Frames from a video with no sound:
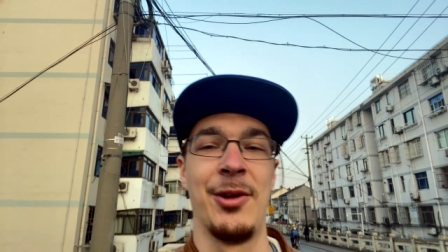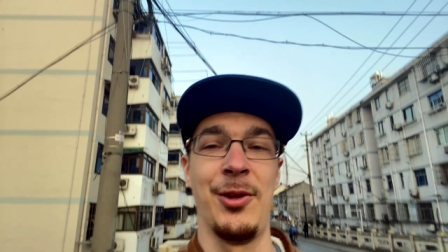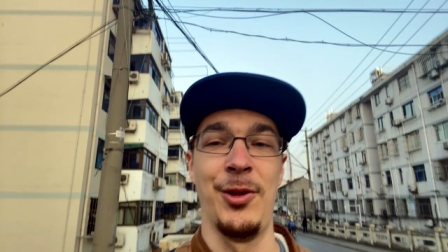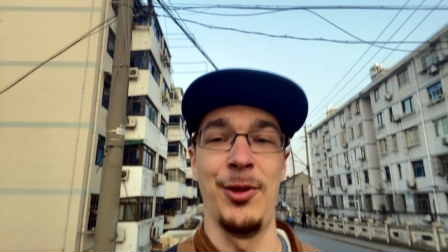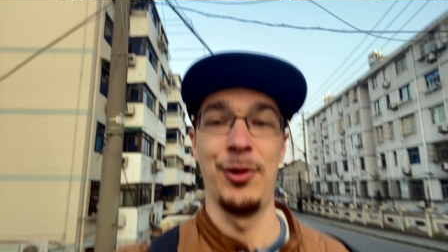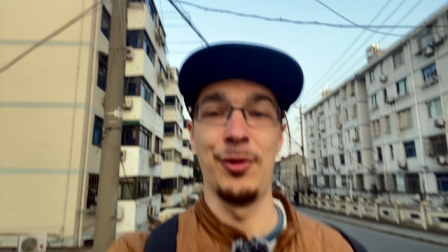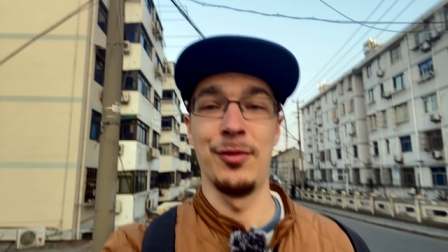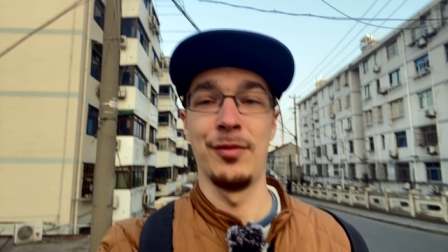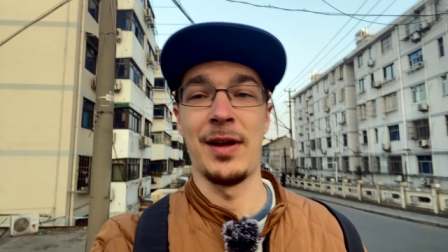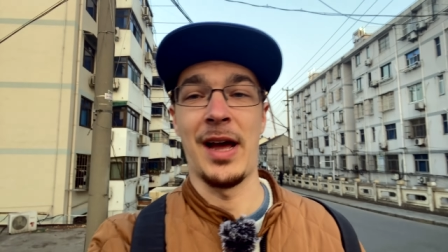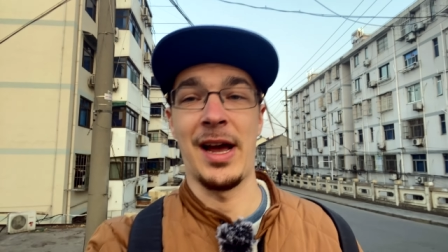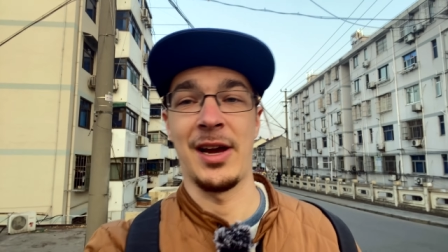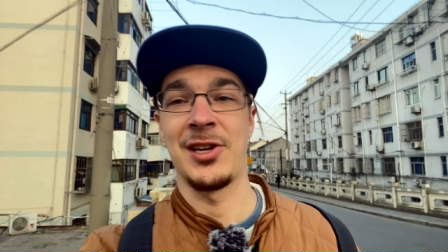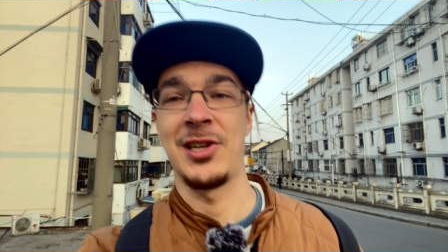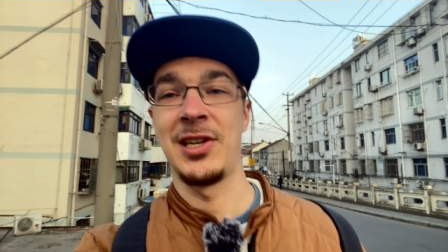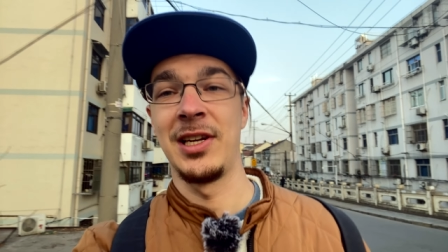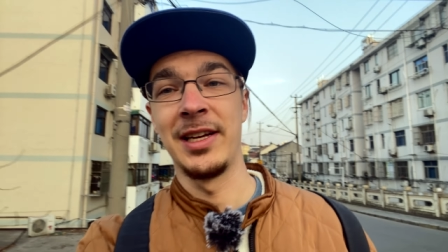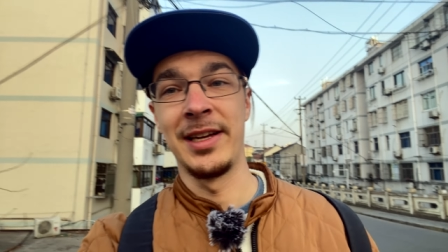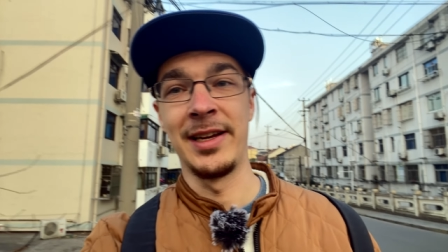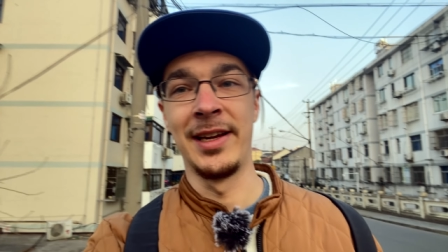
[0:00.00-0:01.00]
you've
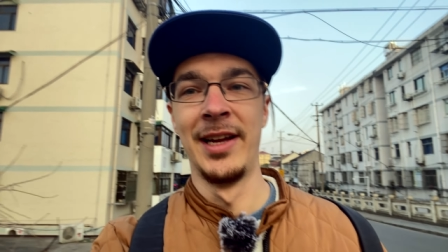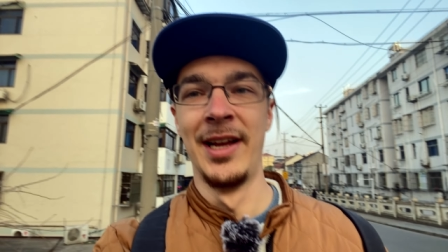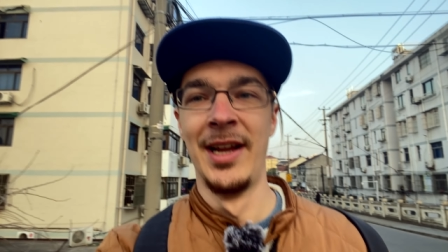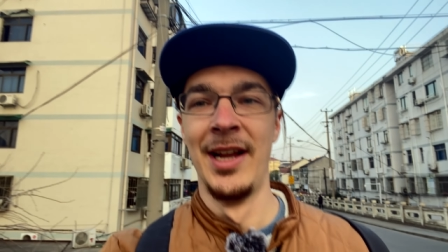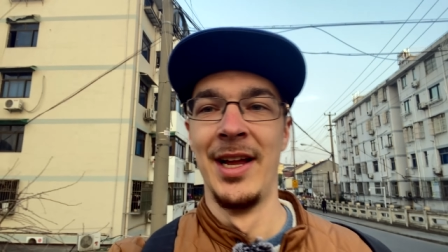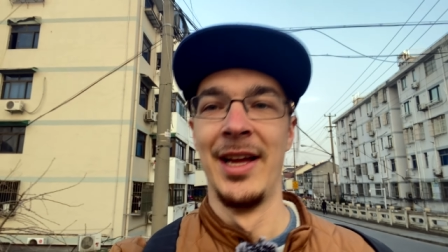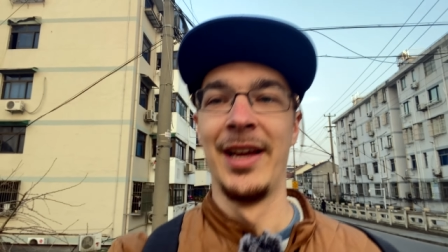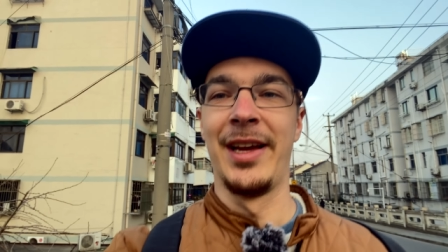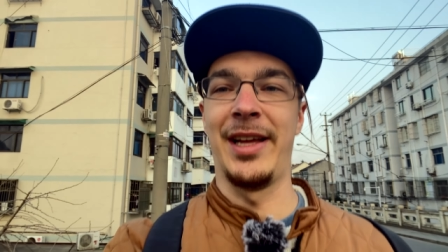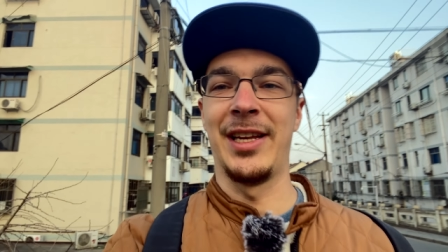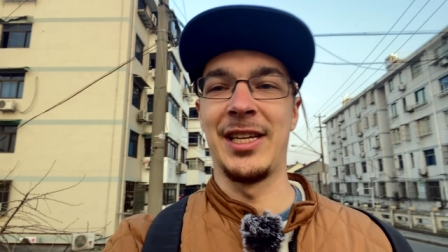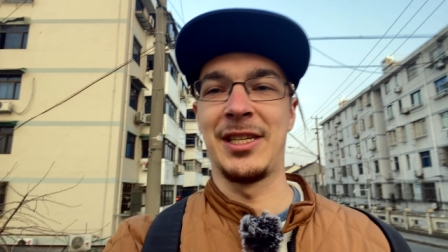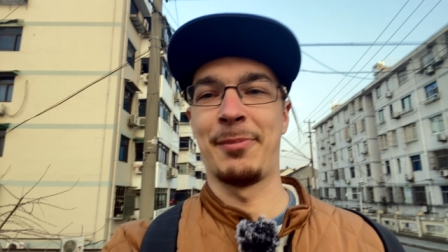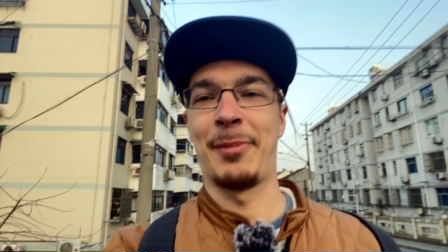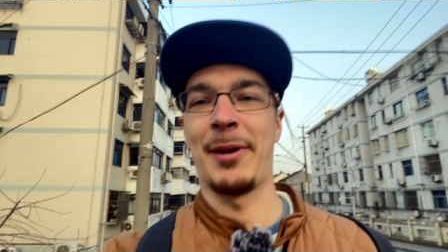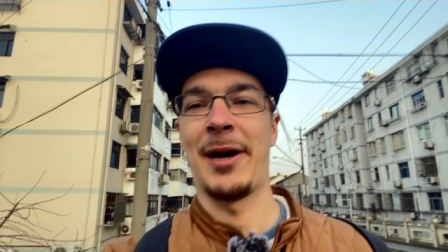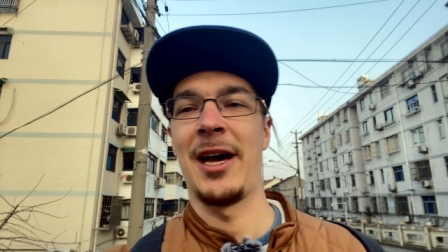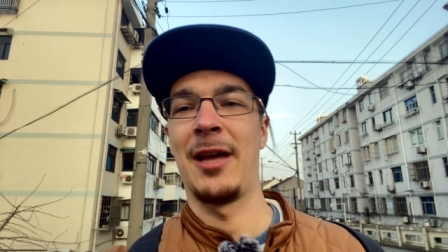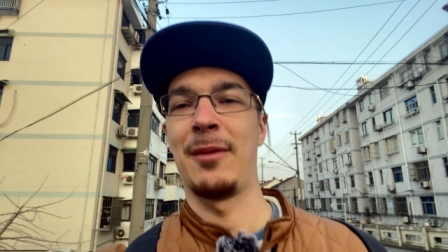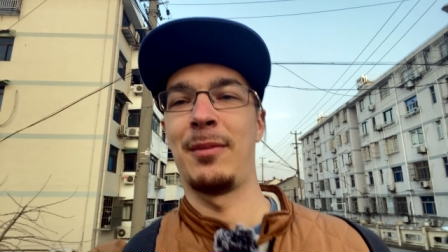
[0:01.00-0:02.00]
actually
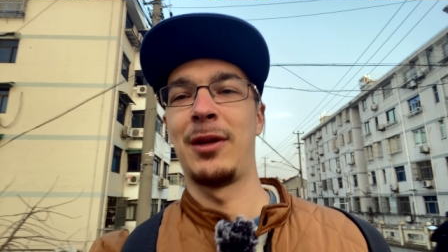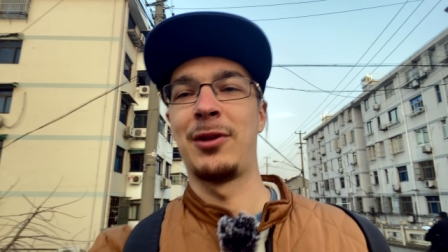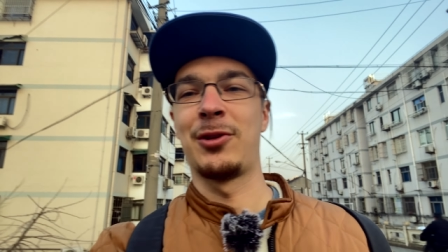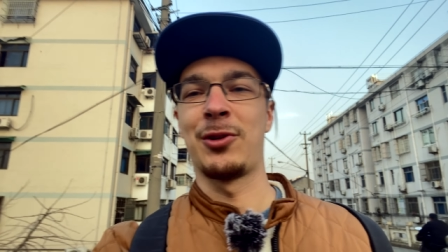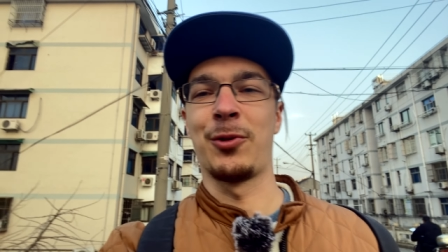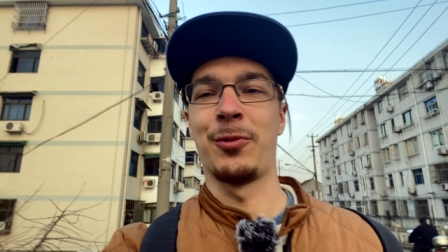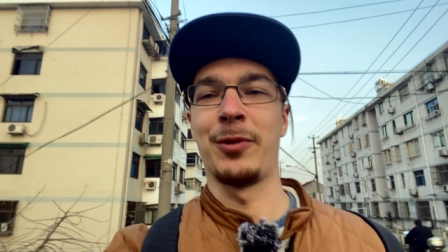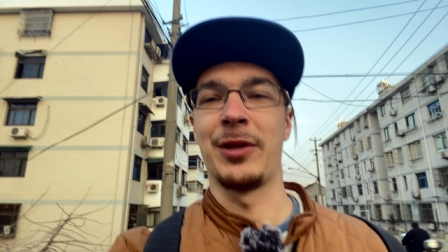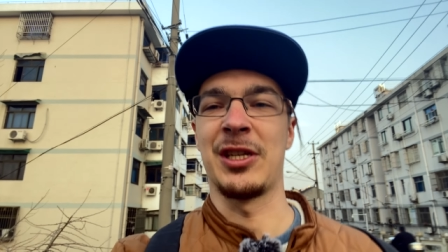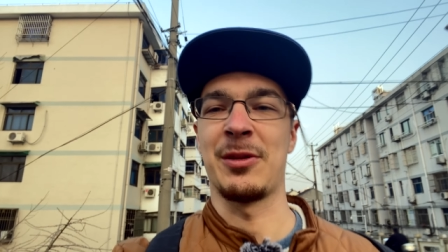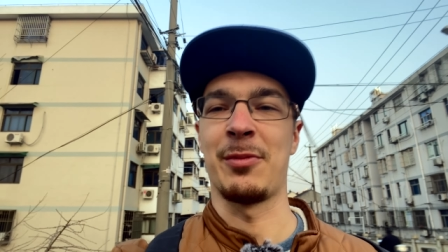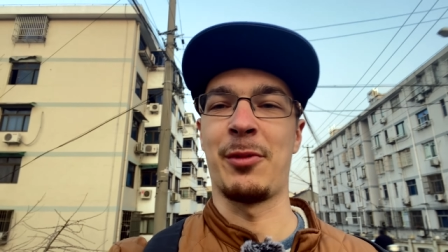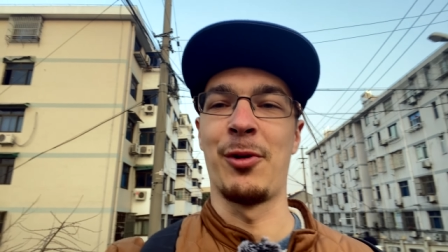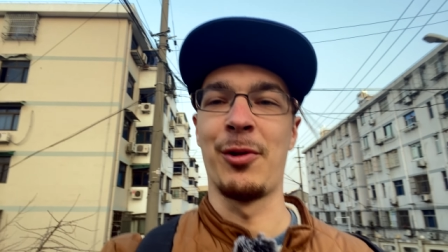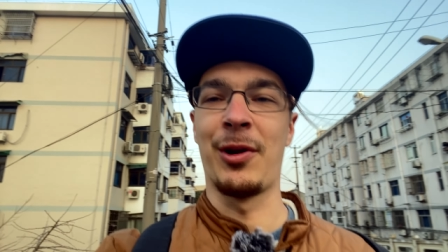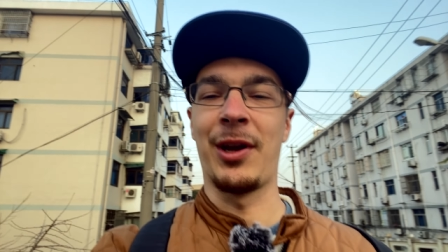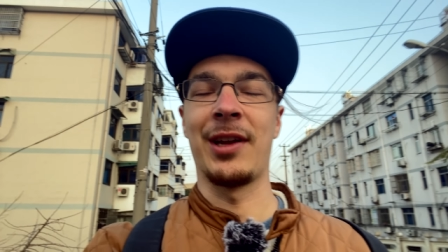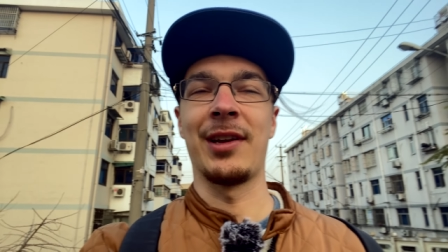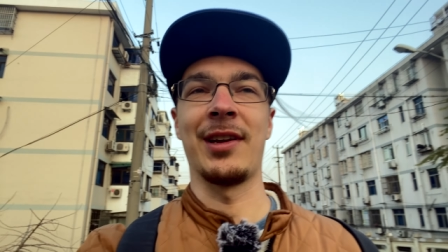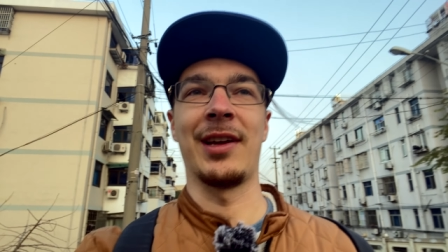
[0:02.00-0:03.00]
inspired me to quit
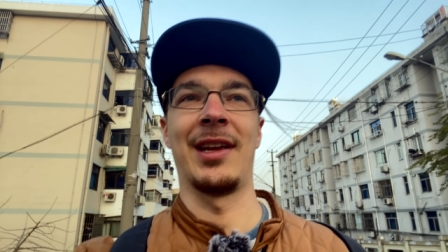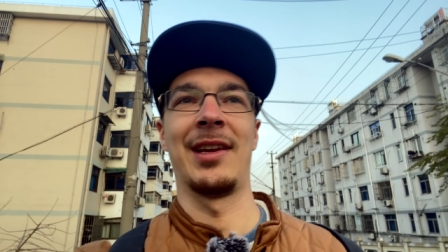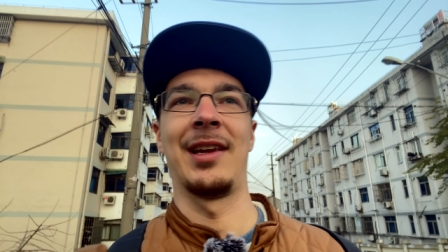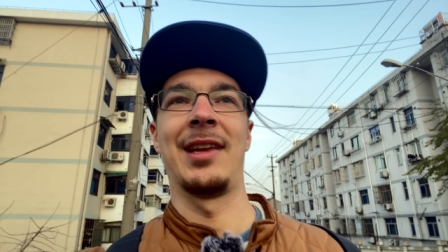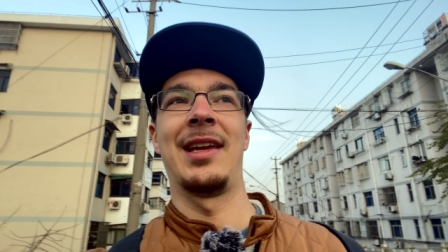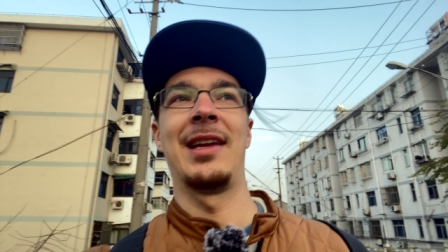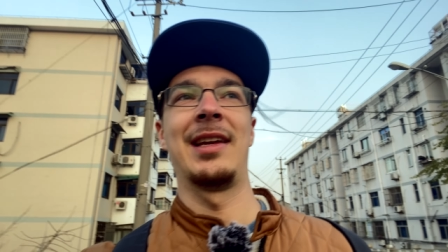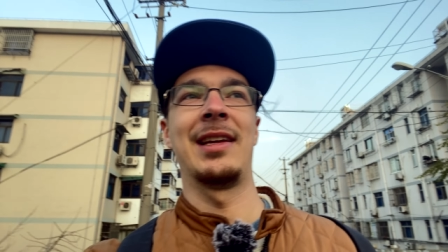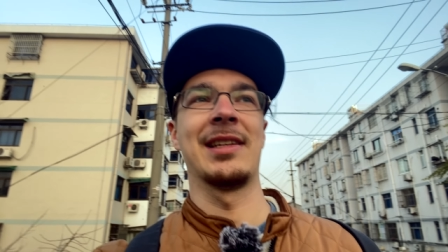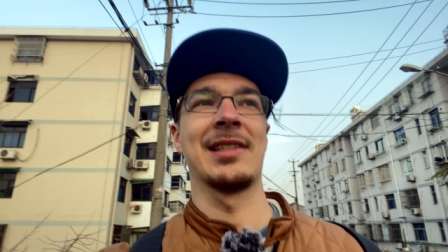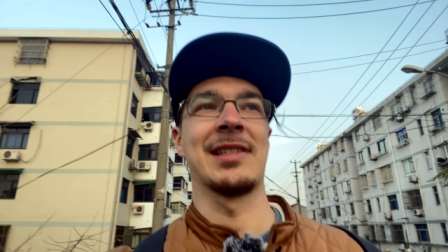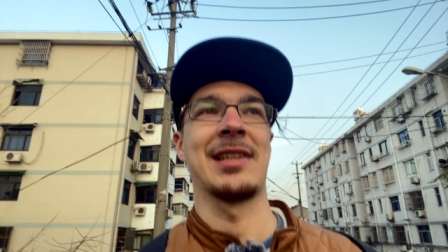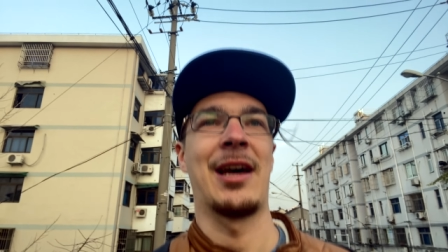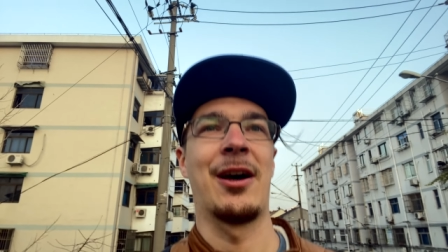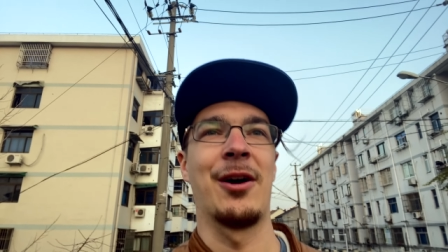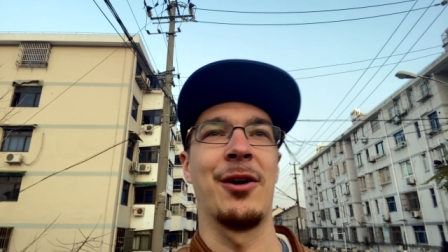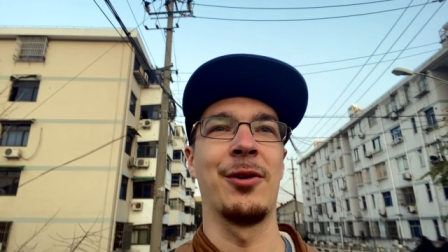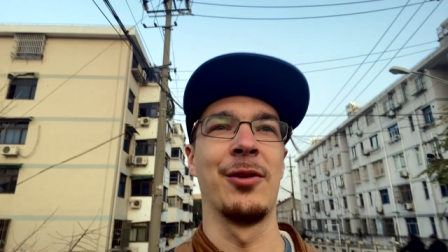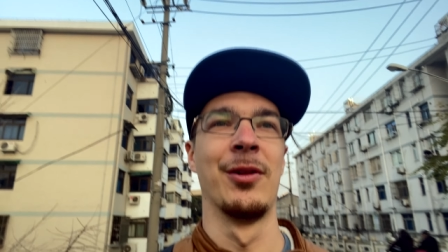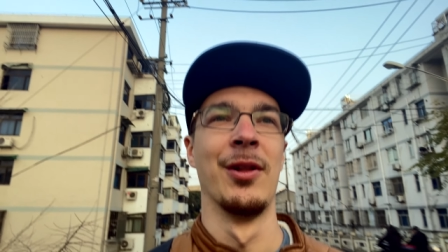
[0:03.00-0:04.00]
smoking, and he is
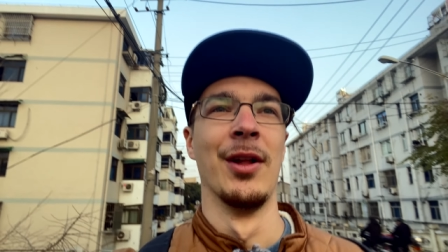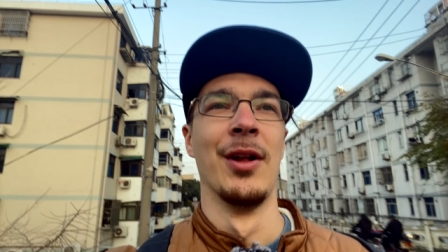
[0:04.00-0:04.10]
now